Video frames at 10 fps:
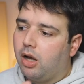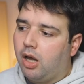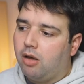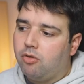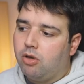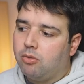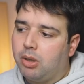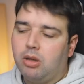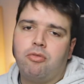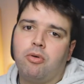I have here
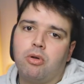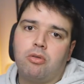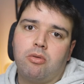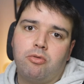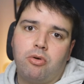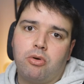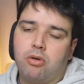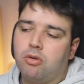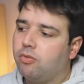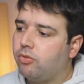by default for
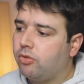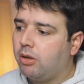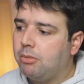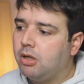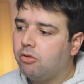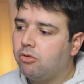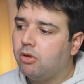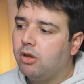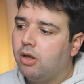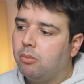uh, 10 minutes,
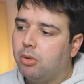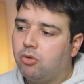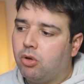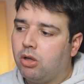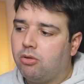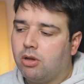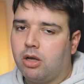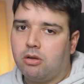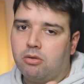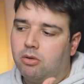but you can
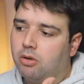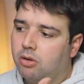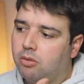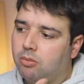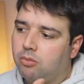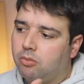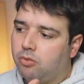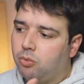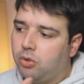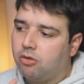select uh,
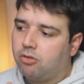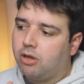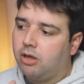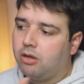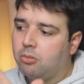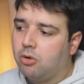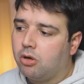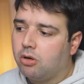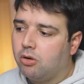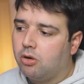with a slider
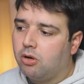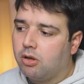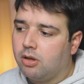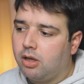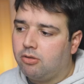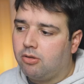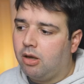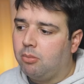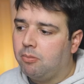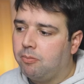more or less
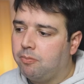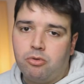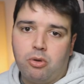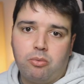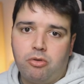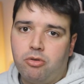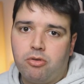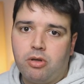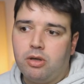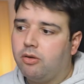time. So this
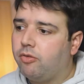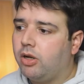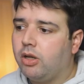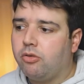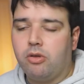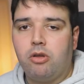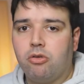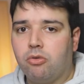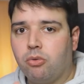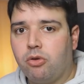is a, a very nice
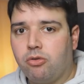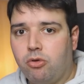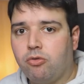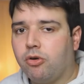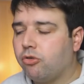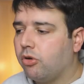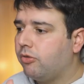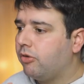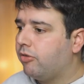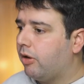addition to this new version
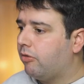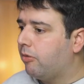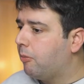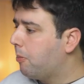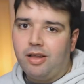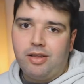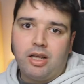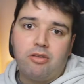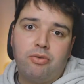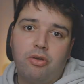of D5. And the next